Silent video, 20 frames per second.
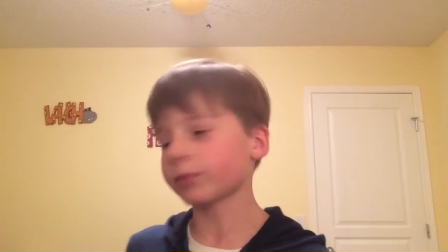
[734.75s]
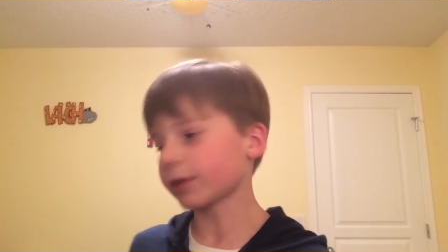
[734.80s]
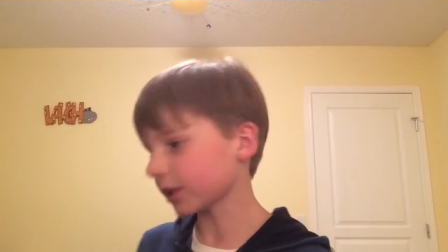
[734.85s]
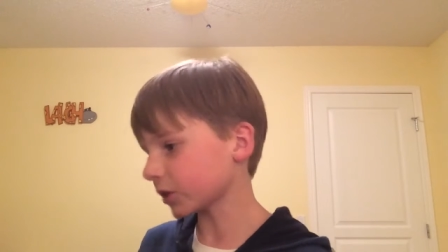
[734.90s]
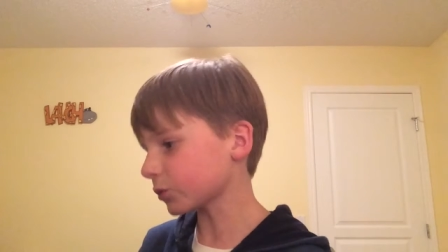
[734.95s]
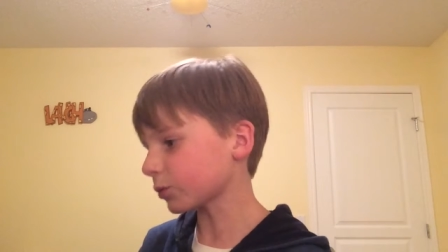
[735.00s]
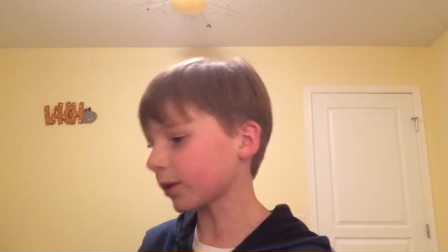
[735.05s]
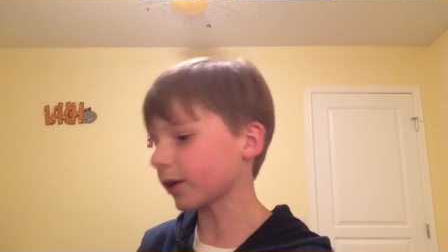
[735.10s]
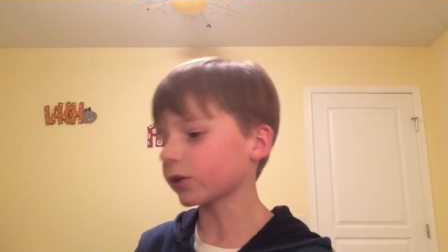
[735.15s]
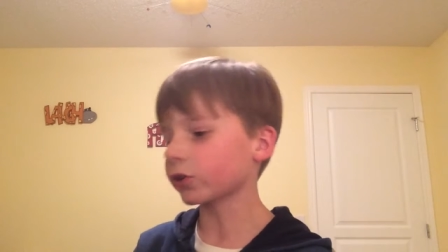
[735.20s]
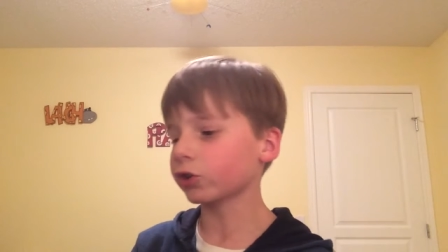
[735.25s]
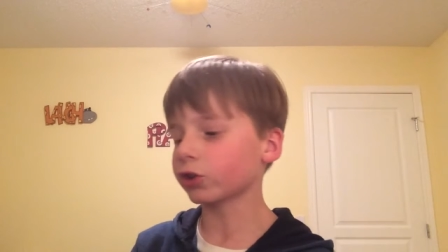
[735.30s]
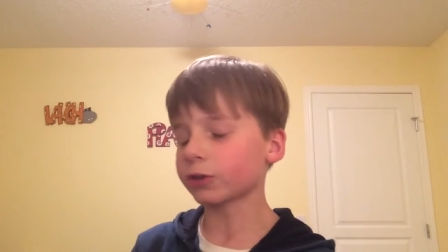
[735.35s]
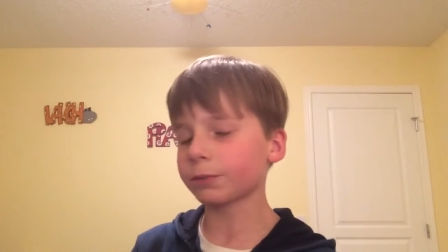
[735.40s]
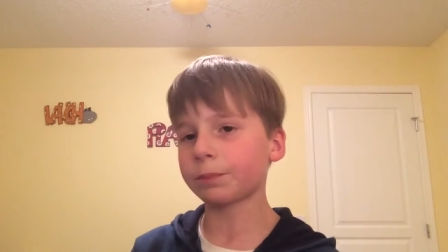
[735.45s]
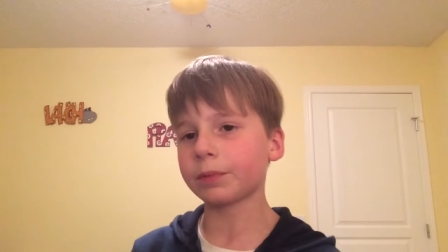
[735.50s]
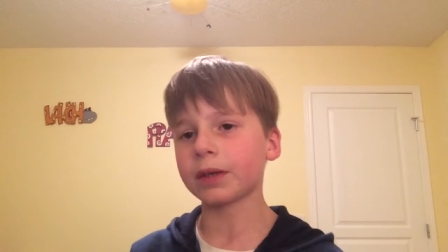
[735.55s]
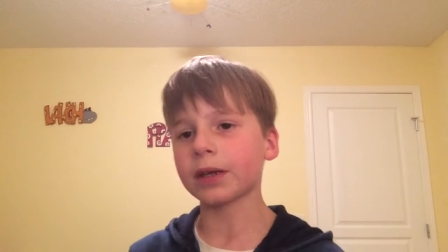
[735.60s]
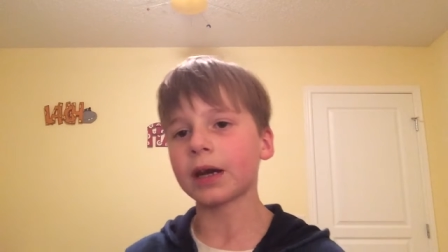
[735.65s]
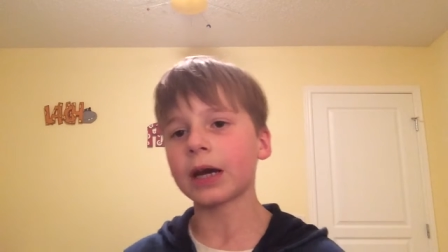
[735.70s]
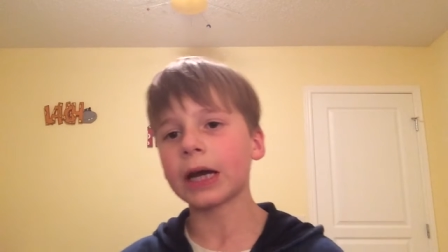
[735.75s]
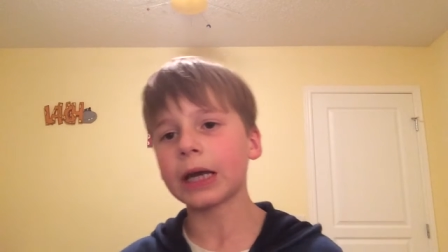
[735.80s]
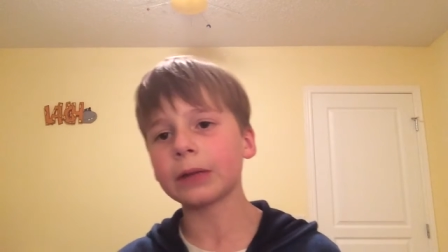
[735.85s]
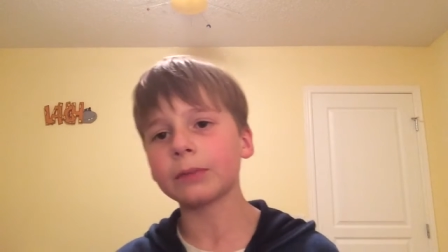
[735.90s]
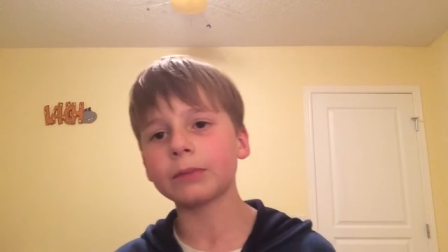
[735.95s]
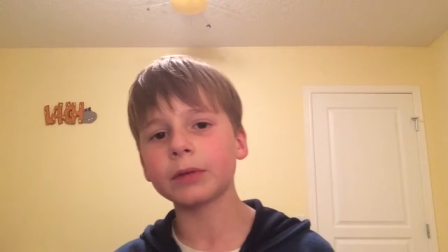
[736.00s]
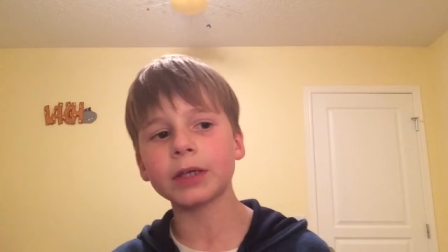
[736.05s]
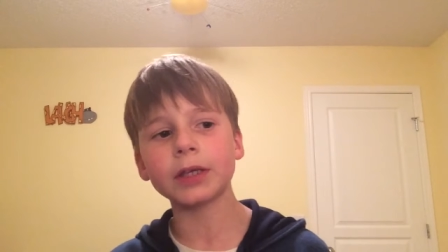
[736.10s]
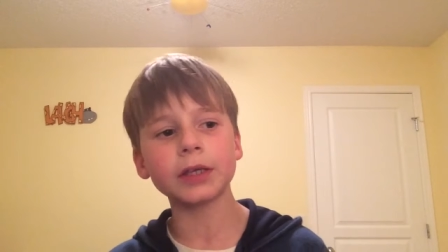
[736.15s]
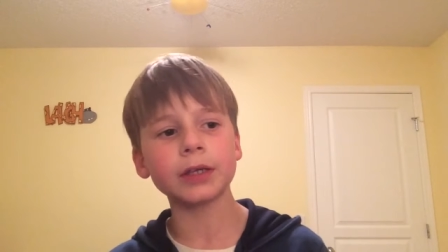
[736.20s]
That's why I look
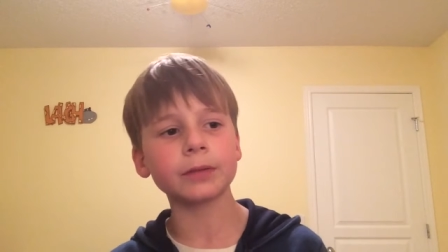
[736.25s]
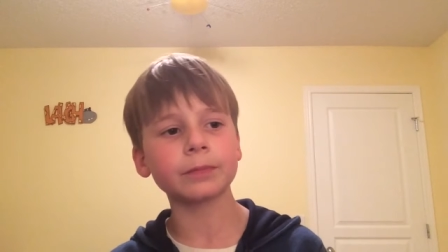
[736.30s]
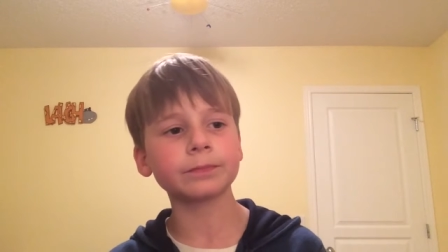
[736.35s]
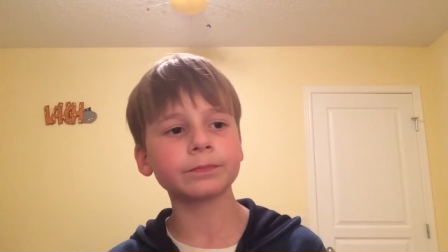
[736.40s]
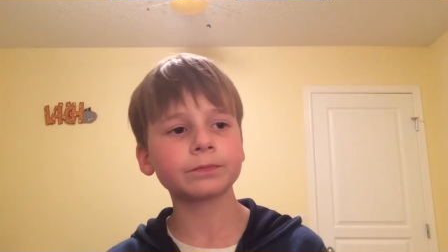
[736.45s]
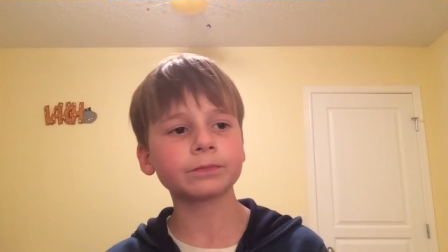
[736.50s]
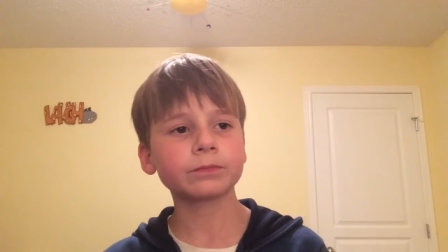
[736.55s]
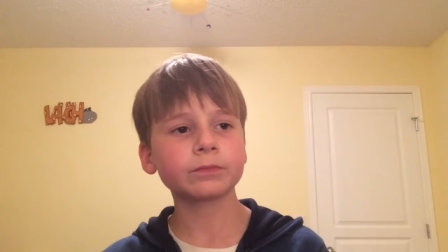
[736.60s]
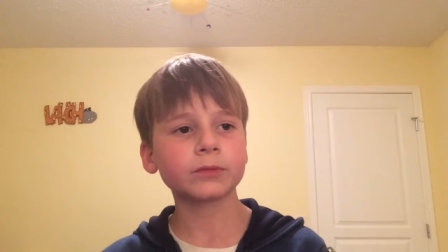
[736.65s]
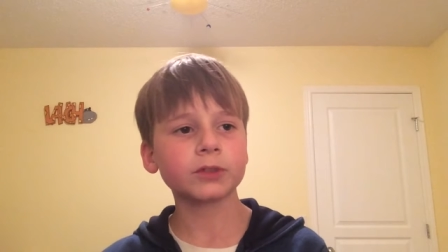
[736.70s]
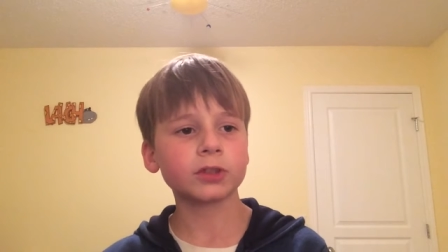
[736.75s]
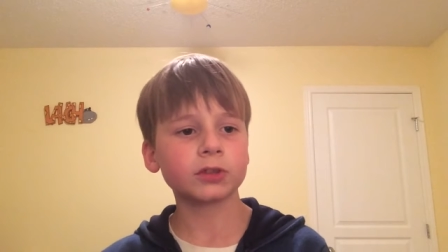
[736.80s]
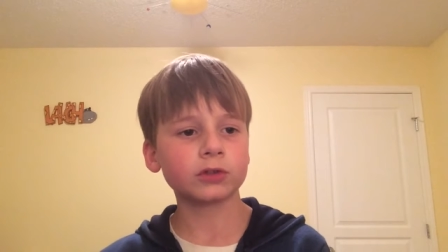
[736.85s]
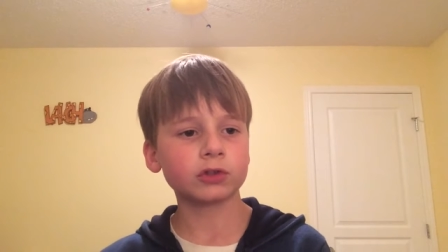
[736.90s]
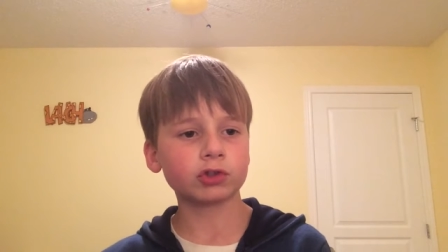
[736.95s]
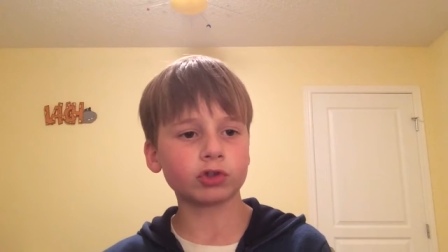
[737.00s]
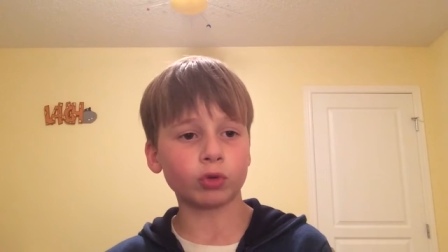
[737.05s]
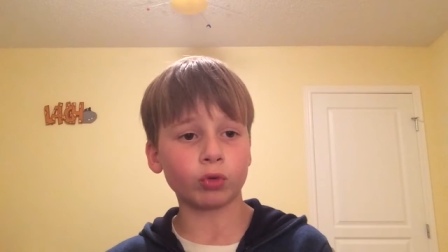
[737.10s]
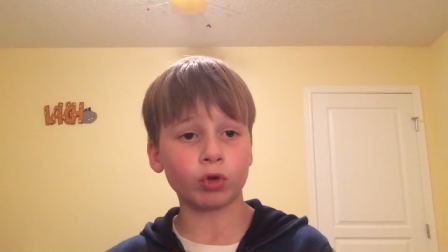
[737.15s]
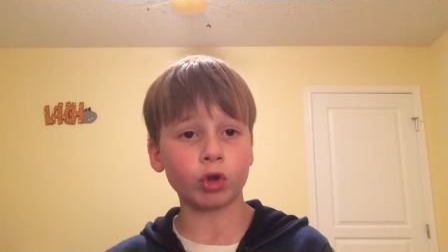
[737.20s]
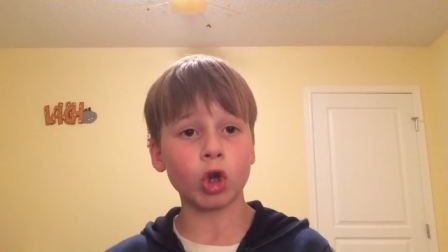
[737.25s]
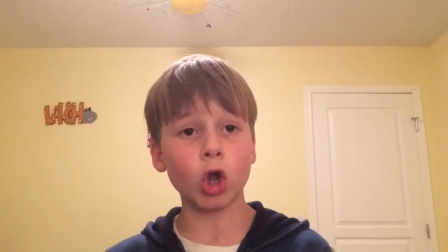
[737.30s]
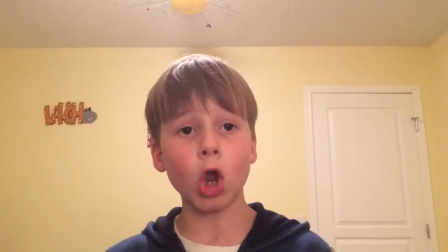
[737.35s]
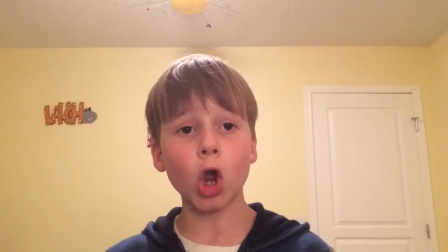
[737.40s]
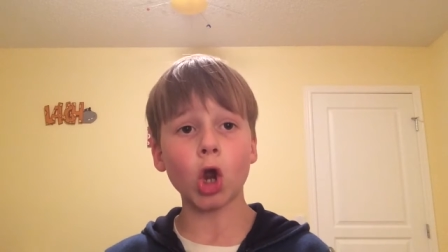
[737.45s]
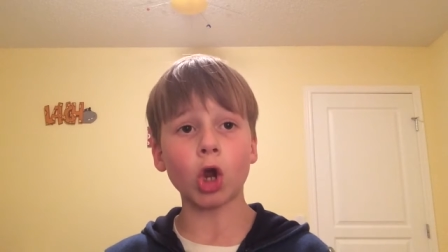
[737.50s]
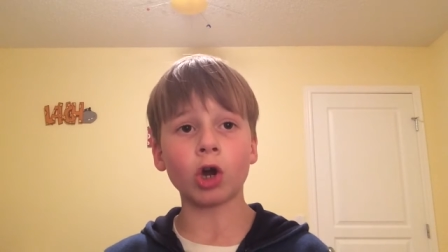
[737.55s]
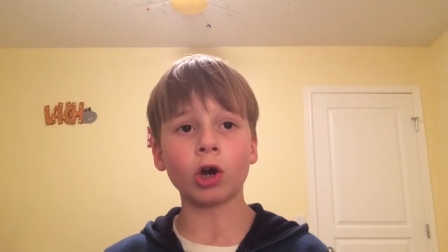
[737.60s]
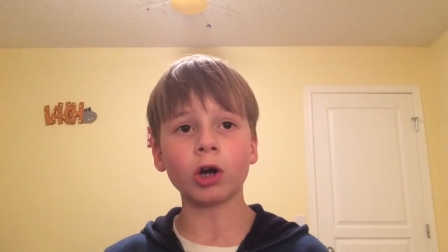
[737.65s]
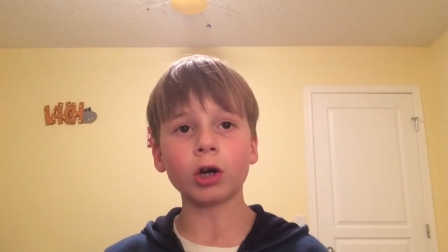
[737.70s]
behind me. So
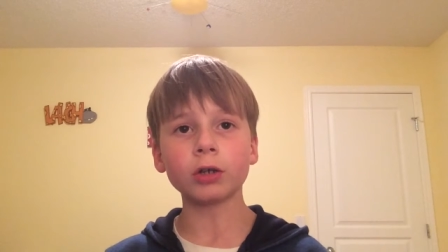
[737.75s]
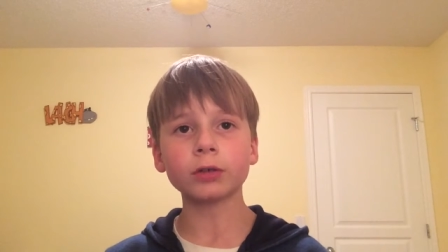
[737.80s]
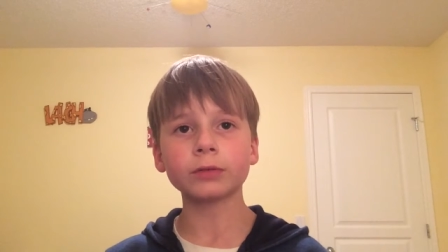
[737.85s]
yeah.